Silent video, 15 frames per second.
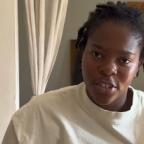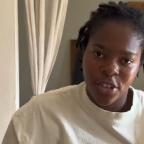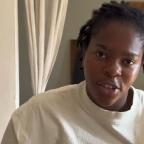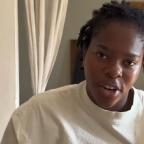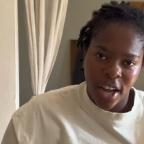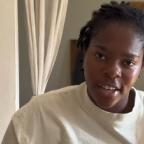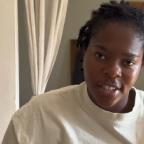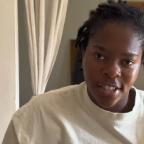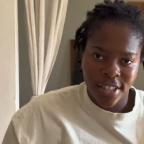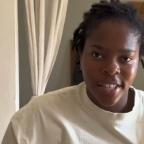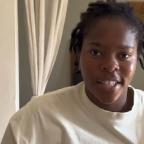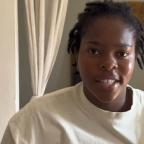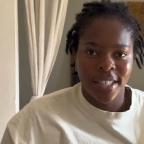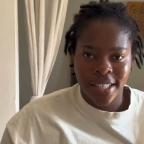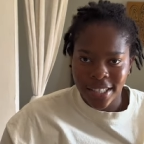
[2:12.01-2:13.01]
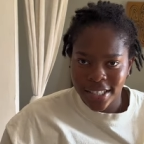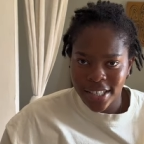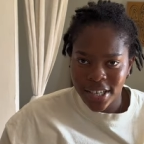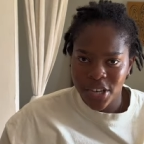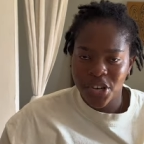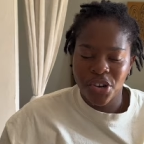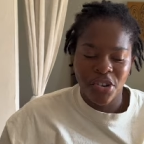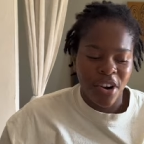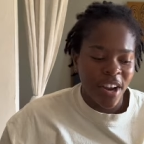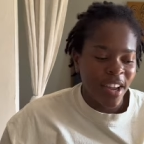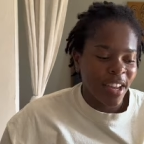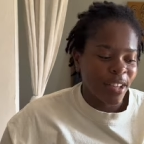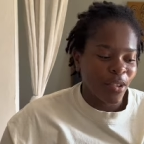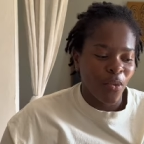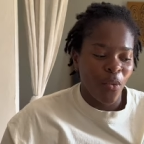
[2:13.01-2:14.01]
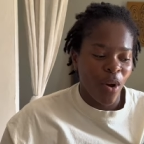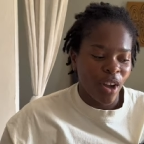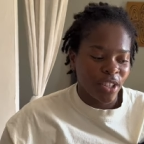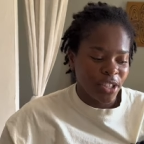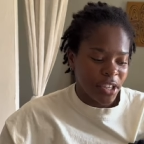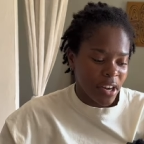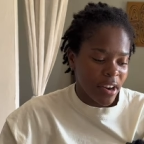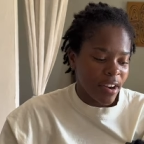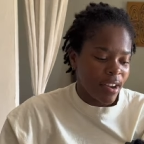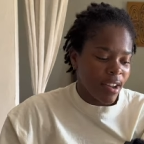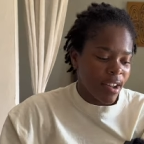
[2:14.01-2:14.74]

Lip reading: they're not just gonna disintegrate in the washer.